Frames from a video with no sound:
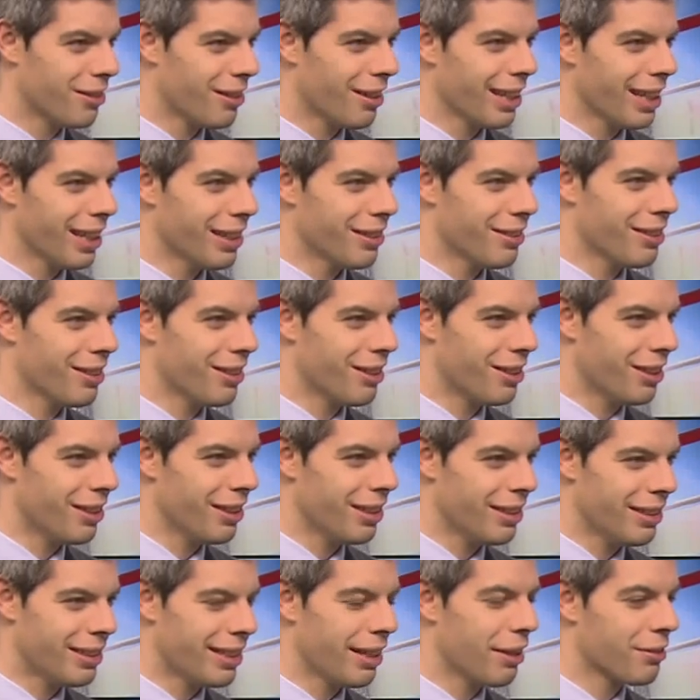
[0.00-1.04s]
I guess.
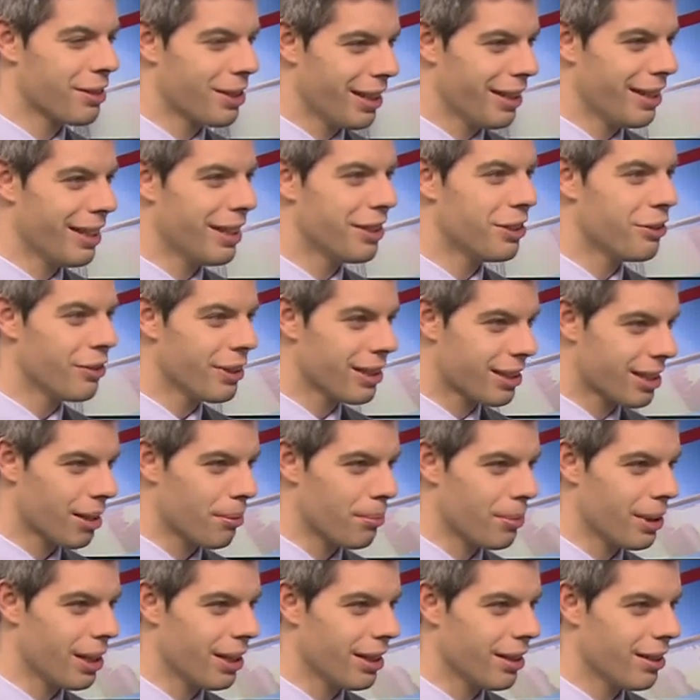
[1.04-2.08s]
It sounds like they're doing something.